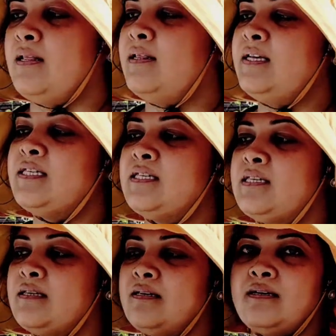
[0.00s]

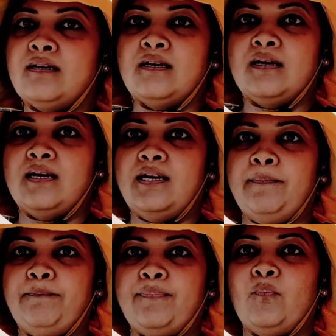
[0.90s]
This lip
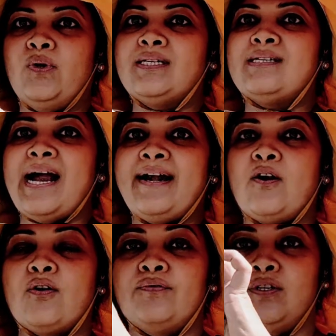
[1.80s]
will stand
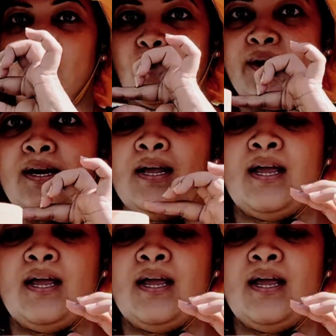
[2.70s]
out of the soil.